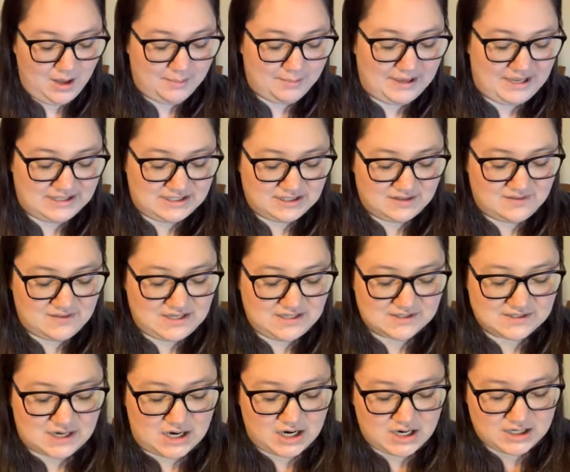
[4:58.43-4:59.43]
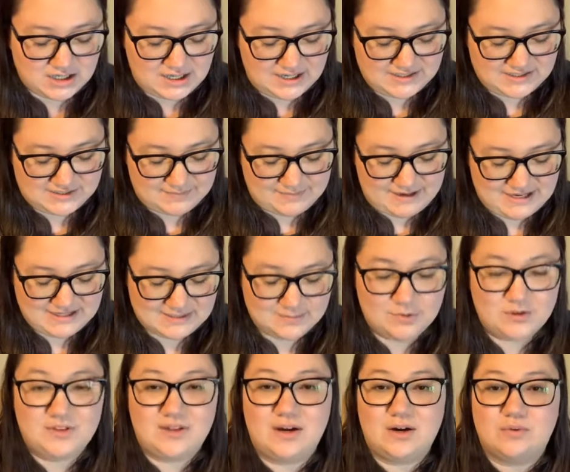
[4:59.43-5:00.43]
But these are
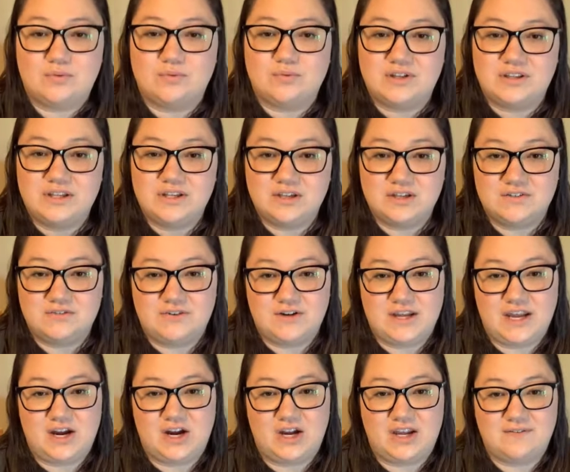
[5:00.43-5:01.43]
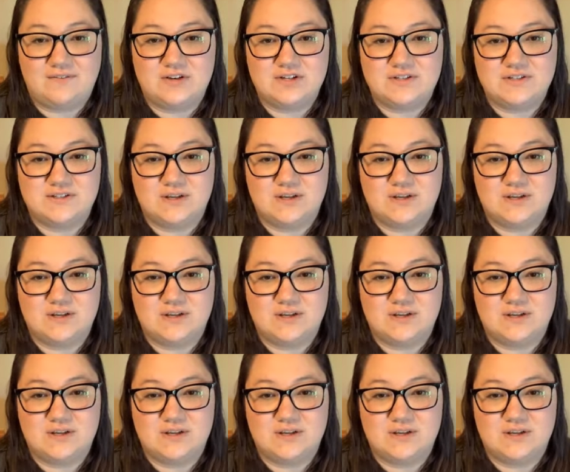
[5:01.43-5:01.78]
customizable. They're really good for caregivers.